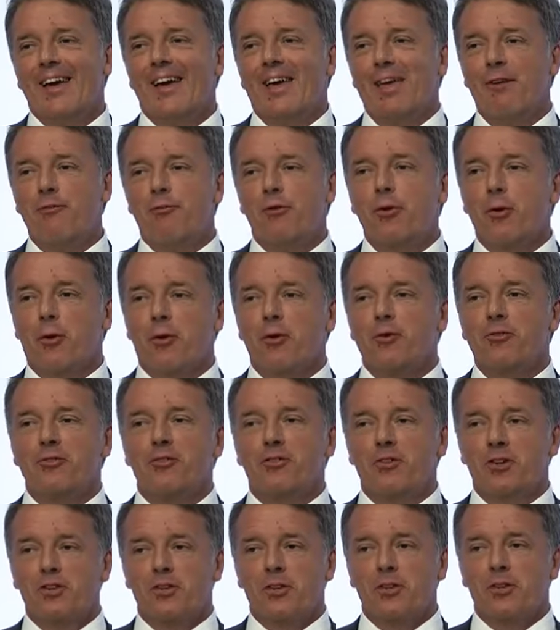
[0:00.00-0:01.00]
if you
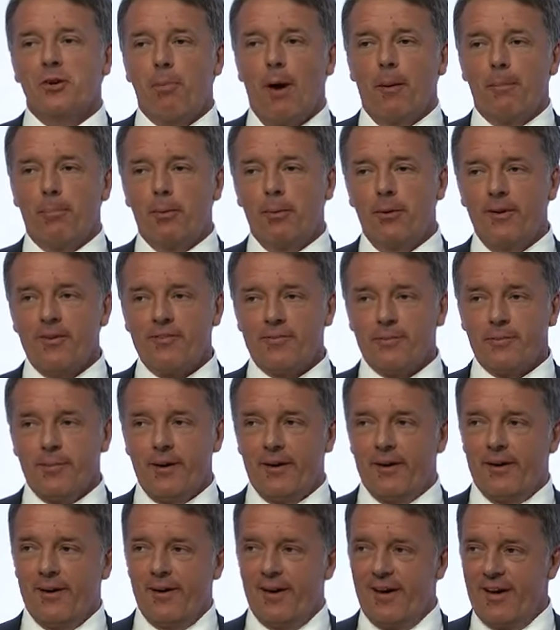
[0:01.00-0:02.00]
consider populism
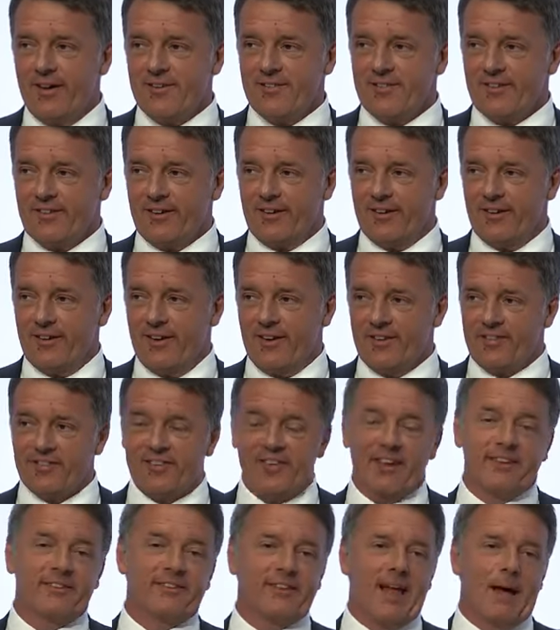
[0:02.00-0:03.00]
as a
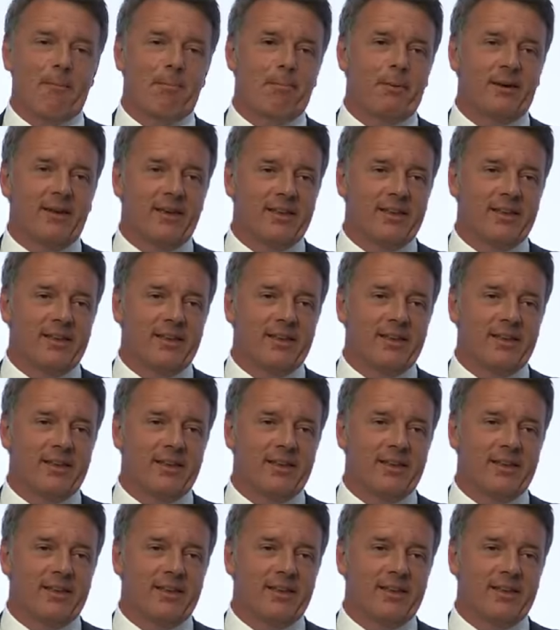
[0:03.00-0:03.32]
startup,